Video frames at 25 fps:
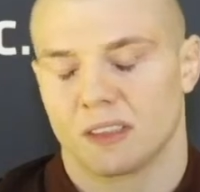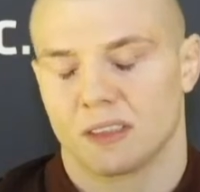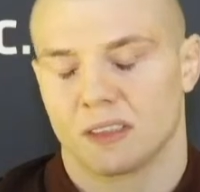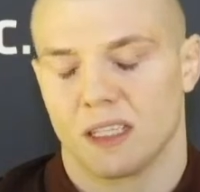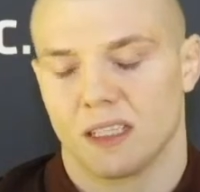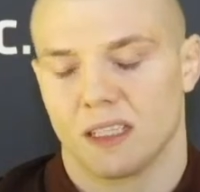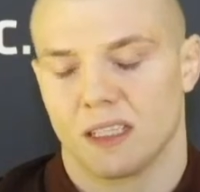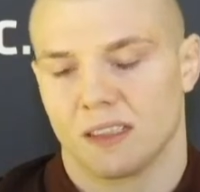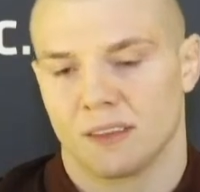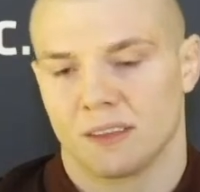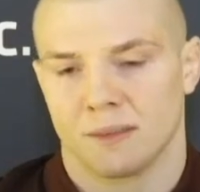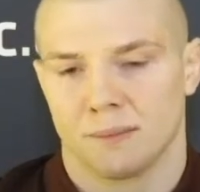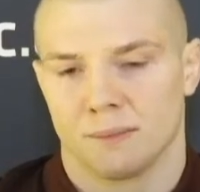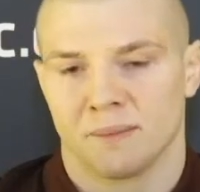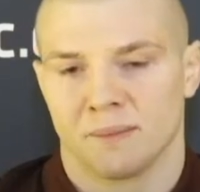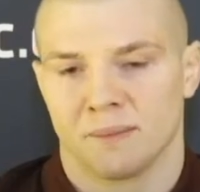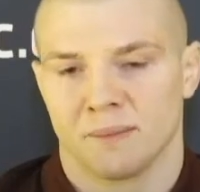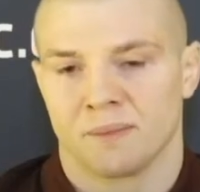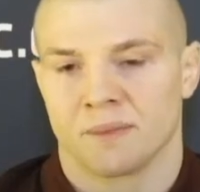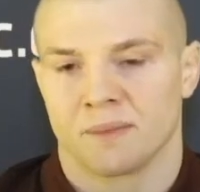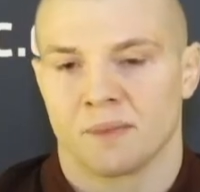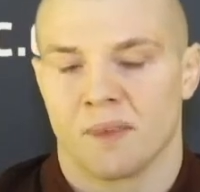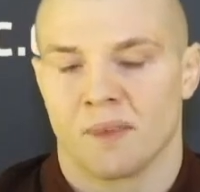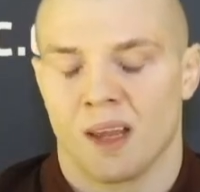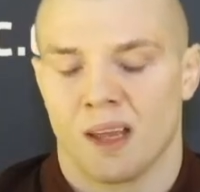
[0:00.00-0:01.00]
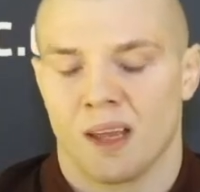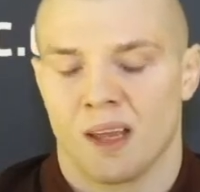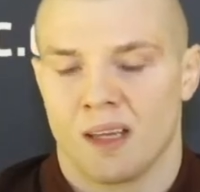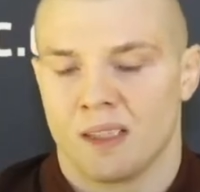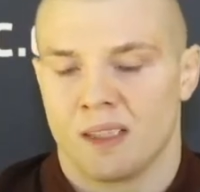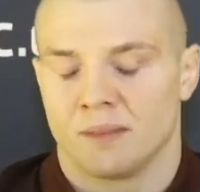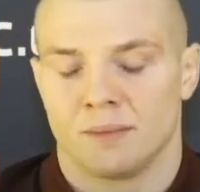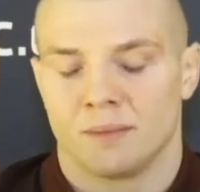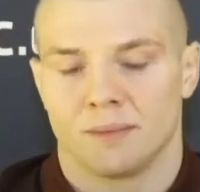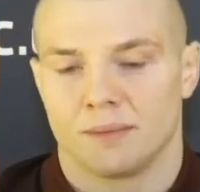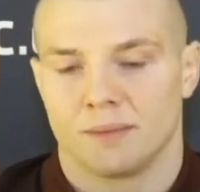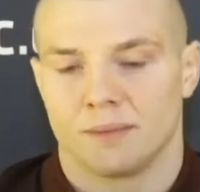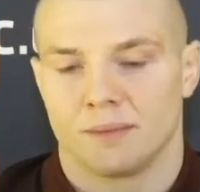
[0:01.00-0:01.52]
like,
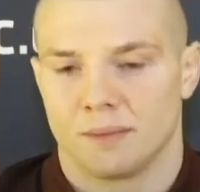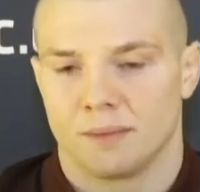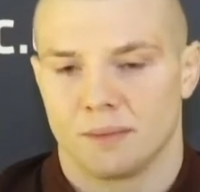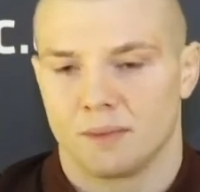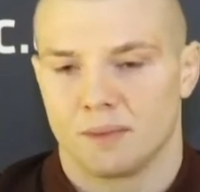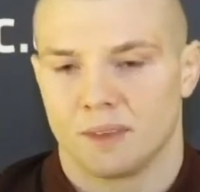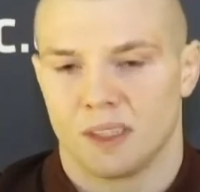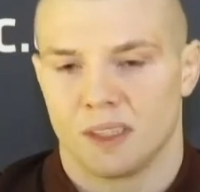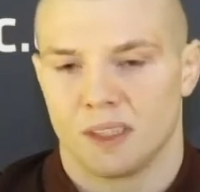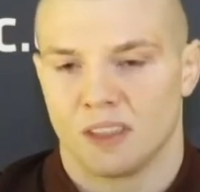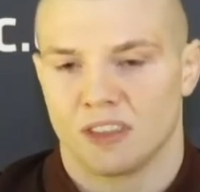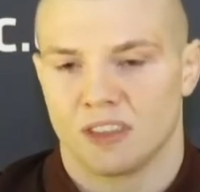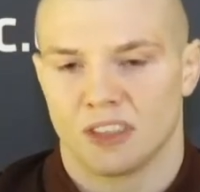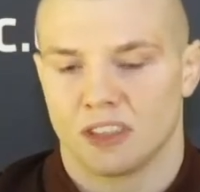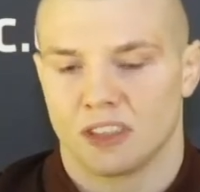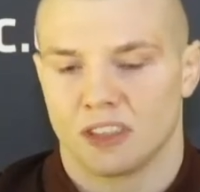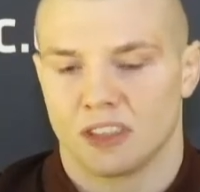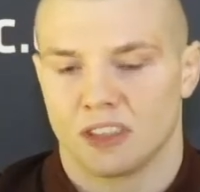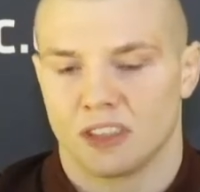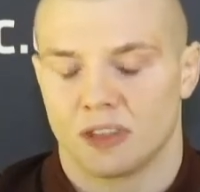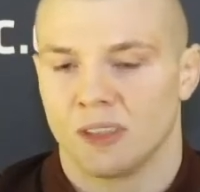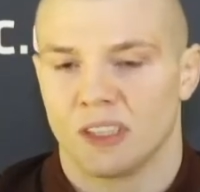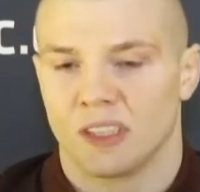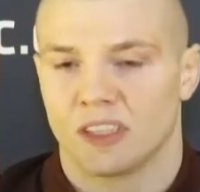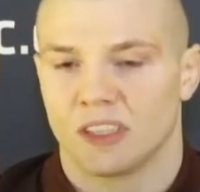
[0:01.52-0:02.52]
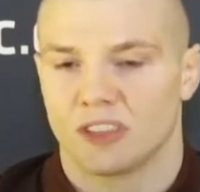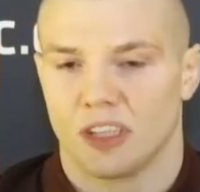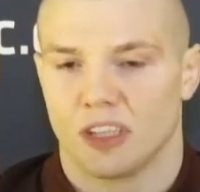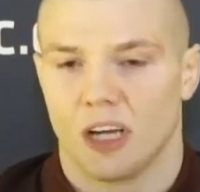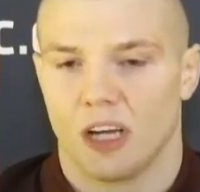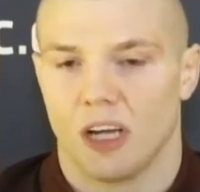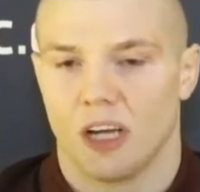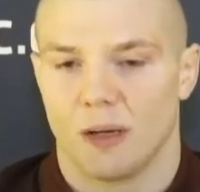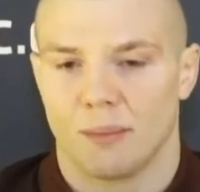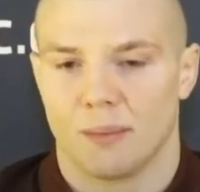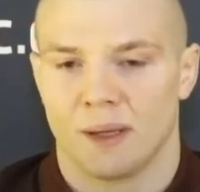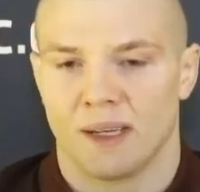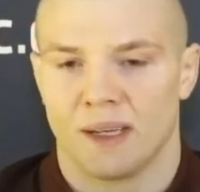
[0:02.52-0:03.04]
they're just doing their
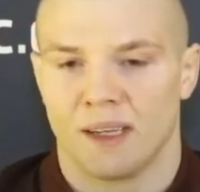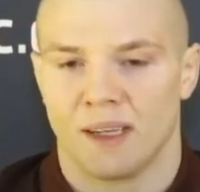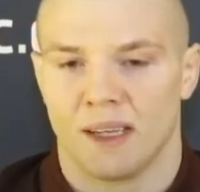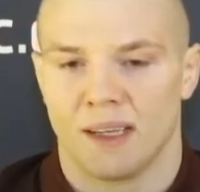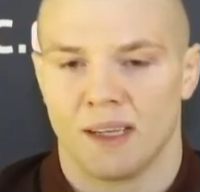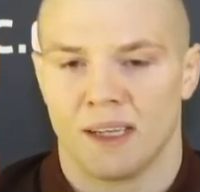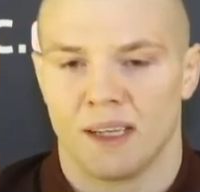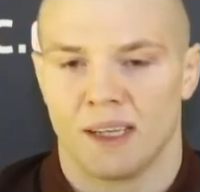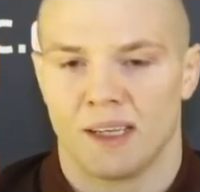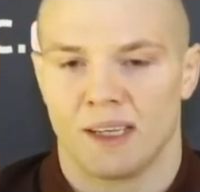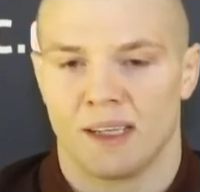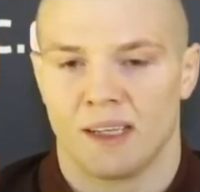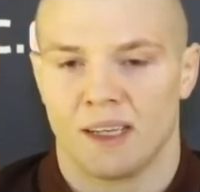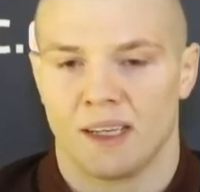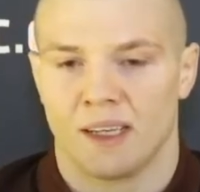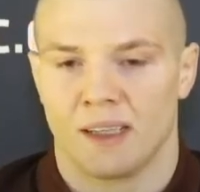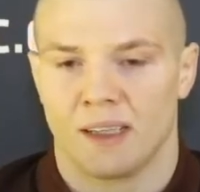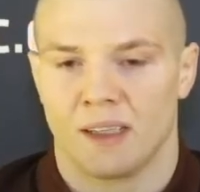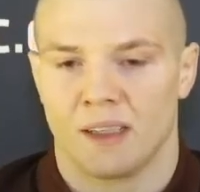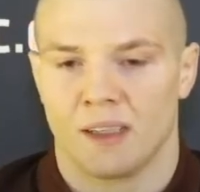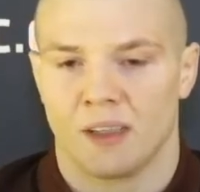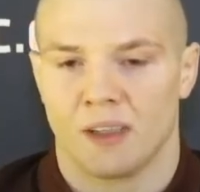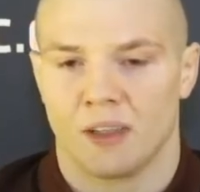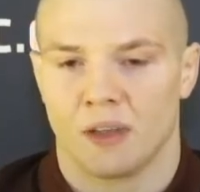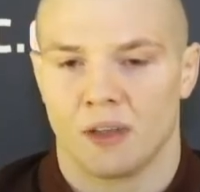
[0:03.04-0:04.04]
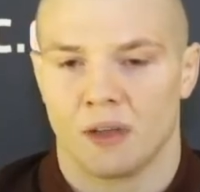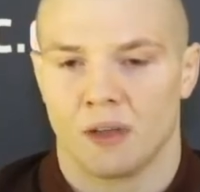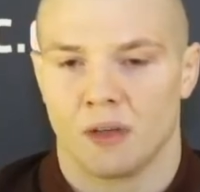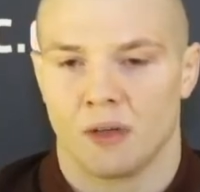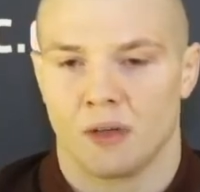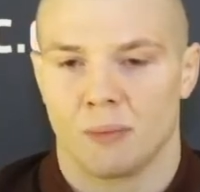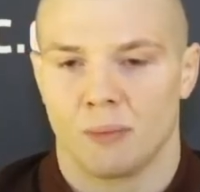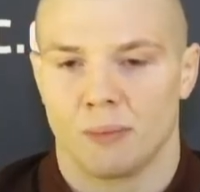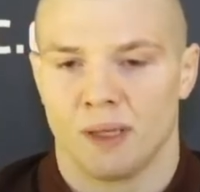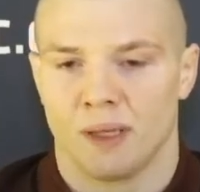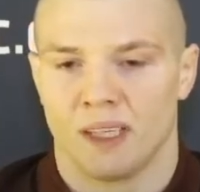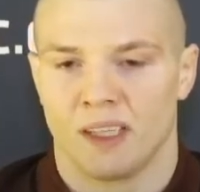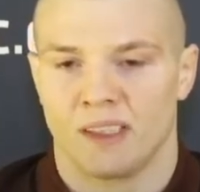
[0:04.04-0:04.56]
job, and you know,
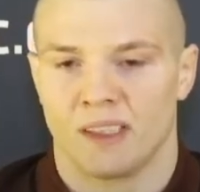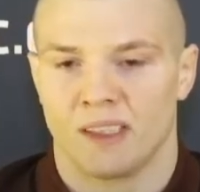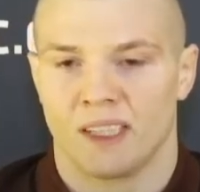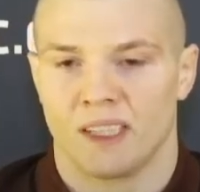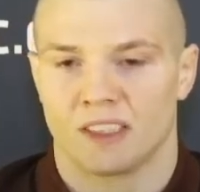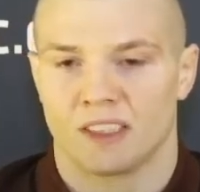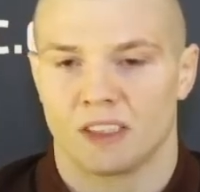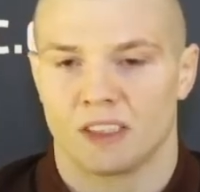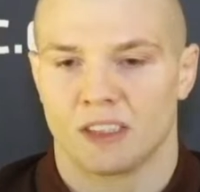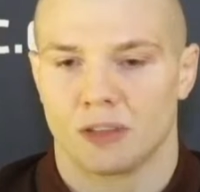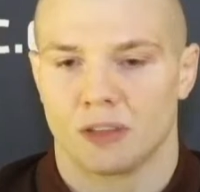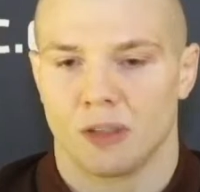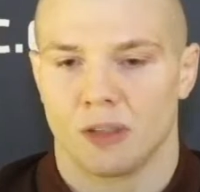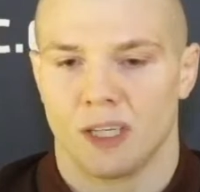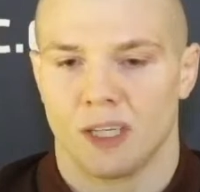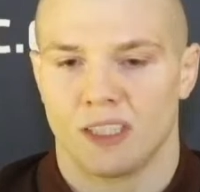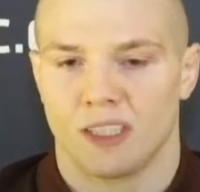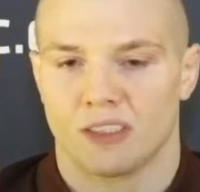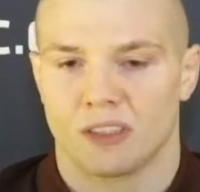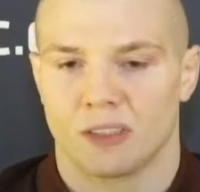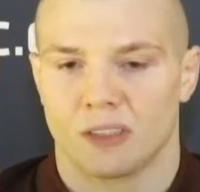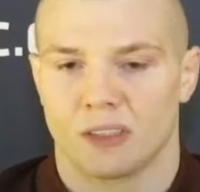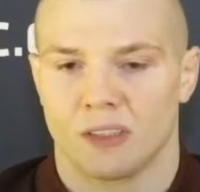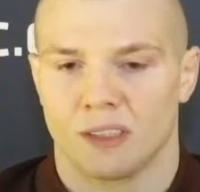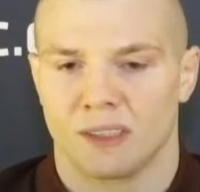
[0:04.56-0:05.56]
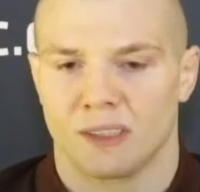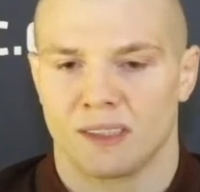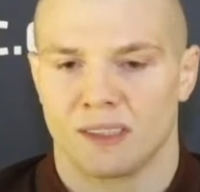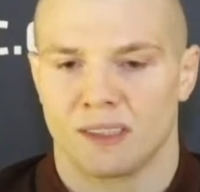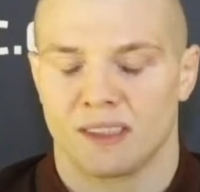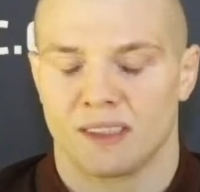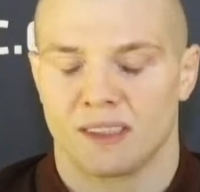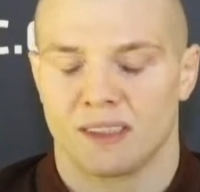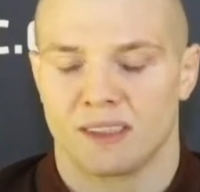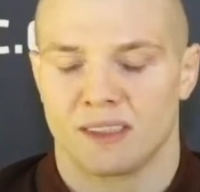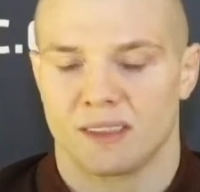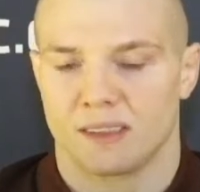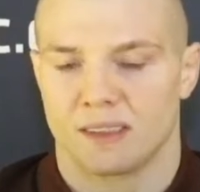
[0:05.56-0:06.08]
being in that situation,
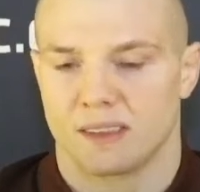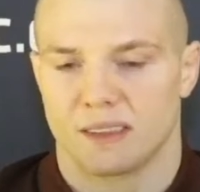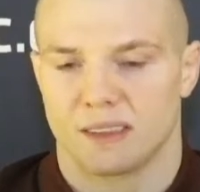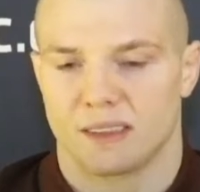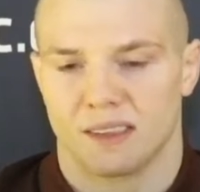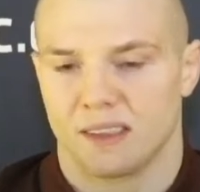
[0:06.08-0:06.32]
it's.